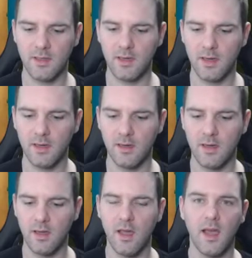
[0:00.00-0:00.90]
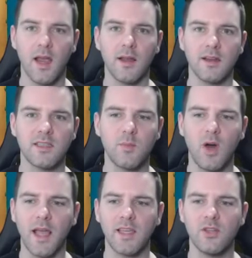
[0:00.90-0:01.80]
here and I'm going to spawn.
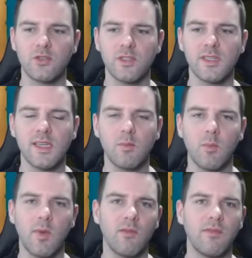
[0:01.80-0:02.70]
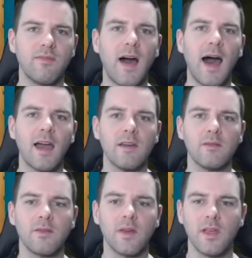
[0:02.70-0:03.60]
I usually keep about 5
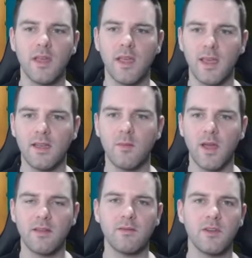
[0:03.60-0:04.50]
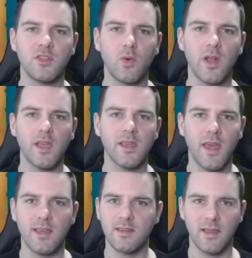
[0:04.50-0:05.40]
in my inventory in
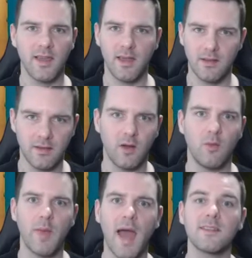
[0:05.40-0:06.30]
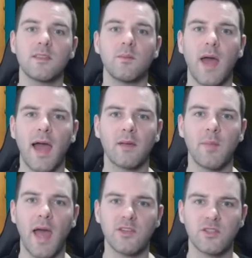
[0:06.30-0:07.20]
case I get, back-to-back
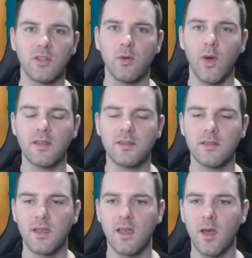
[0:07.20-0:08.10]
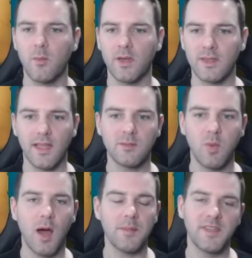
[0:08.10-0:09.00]
Bastion quests. But let's
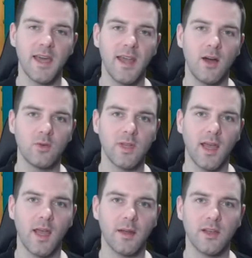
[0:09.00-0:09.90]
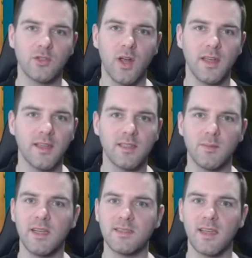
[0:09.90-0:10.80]
pop 10 out and I'm going to try and get as
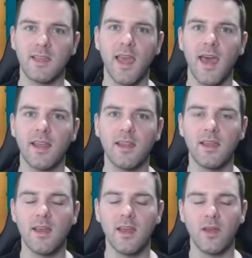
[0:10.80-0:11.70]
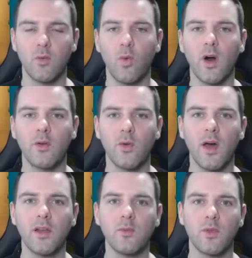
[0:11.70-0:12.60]
many as I can in one
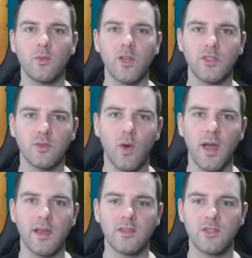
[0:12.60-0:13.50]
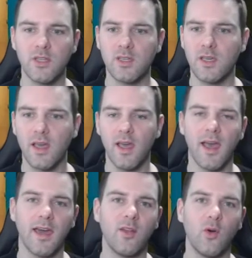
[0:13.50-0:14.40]
run with Richard YSG
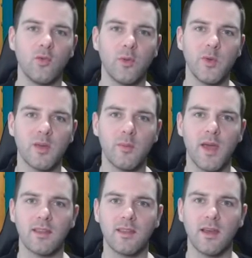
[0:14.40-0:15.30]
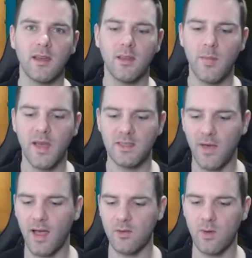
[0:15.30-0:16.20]
and hopefully we can make the best
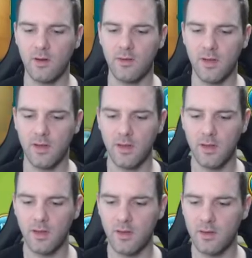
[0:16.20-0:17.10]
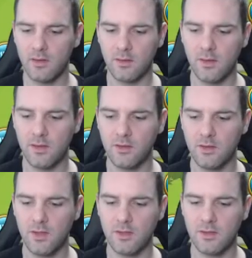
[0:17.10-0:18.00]
value out of it. So let's
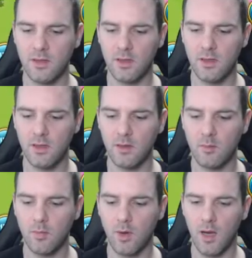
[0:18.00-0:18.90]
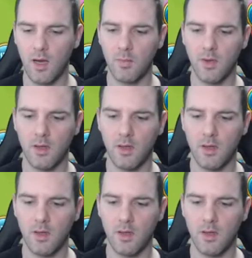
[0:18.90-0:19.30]
just pop